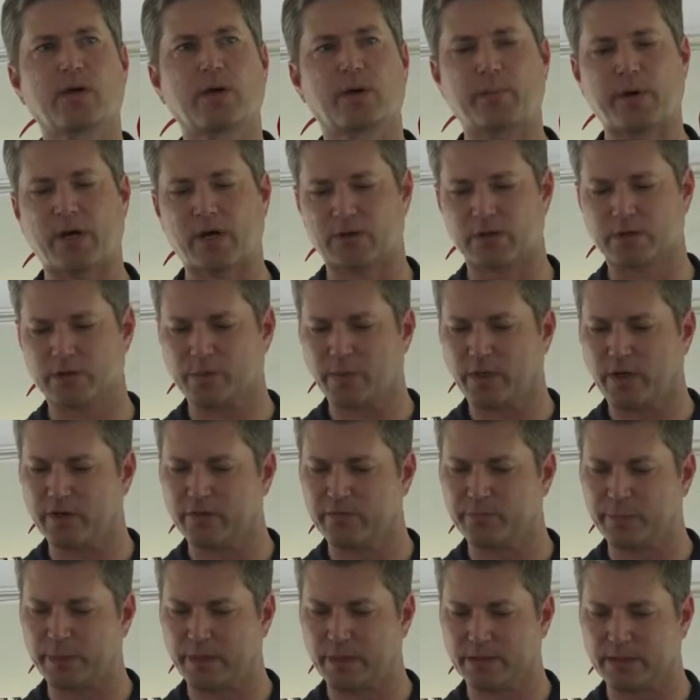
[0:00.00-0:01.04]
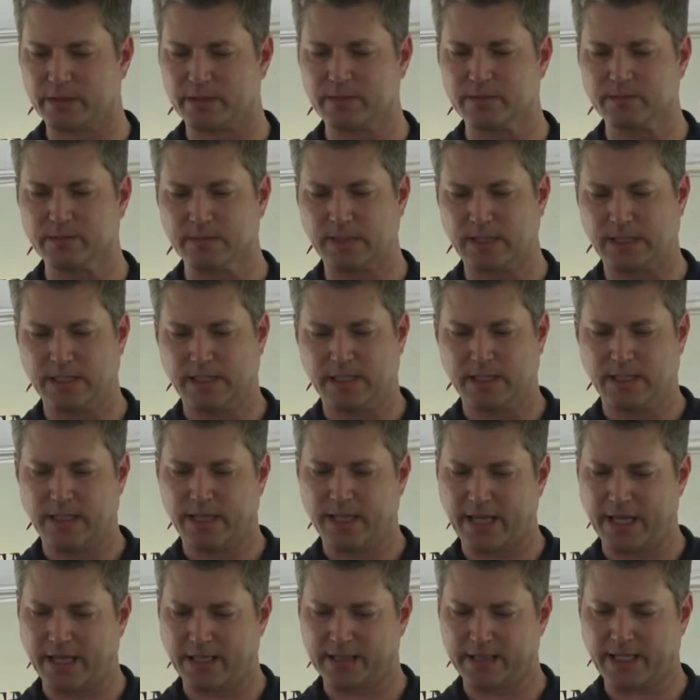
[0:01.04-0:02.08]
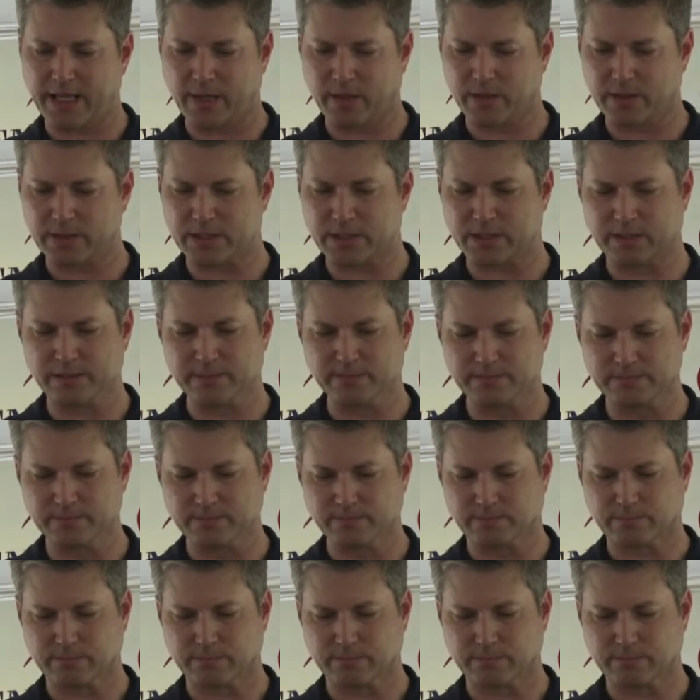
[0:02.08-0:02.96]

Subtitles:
about 12 million and counting.